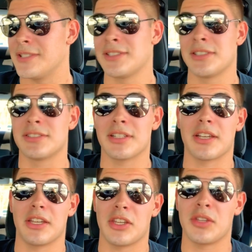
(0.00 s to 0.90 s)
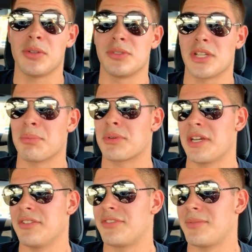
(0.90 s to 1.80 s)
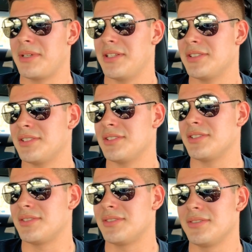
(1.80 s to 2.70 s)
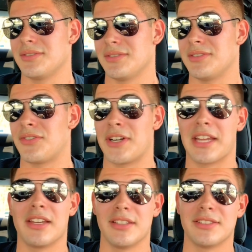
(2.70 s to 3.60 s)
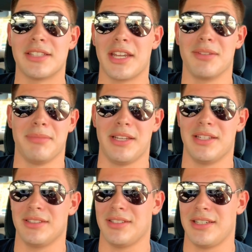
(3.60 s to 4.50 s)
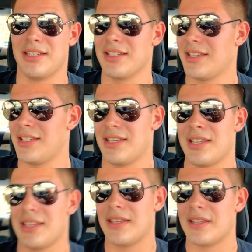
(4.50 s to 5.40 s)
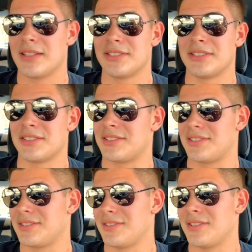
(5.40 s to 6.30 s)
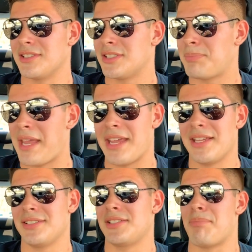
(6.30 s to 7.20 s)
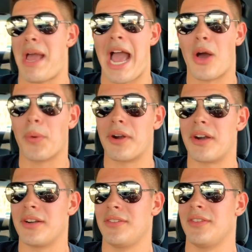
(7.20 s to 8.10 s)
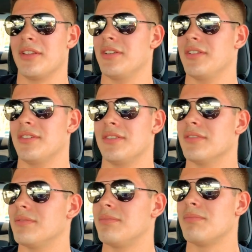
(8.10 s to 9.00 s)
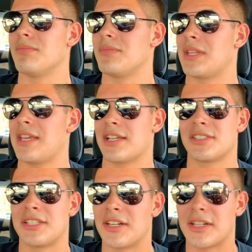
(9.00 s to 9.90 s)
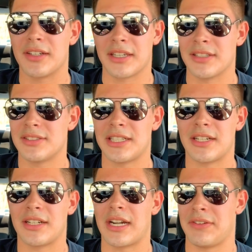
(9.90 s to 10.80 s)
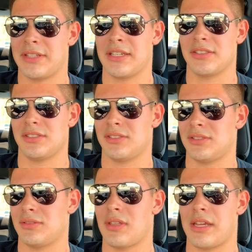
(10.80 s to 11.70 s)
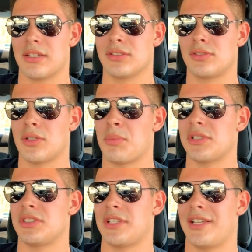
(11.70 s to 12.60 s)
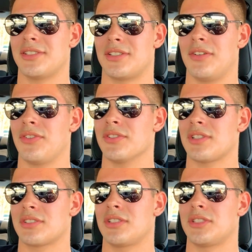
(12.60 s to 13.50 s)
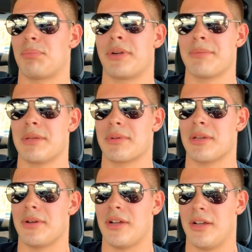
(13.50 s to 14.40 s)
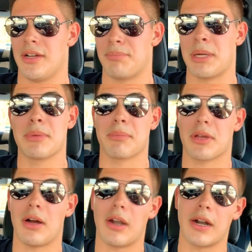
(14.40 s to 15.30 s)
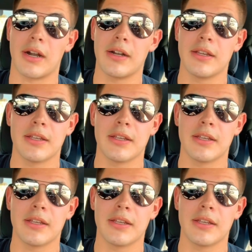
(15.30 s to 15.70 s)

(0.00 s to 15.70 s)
this is like a huge upgrade for me this is freaking insane man like just the space, the power, the the exterior, the interior, everything is just like so much nicer. It feels like such a premium uh, premium car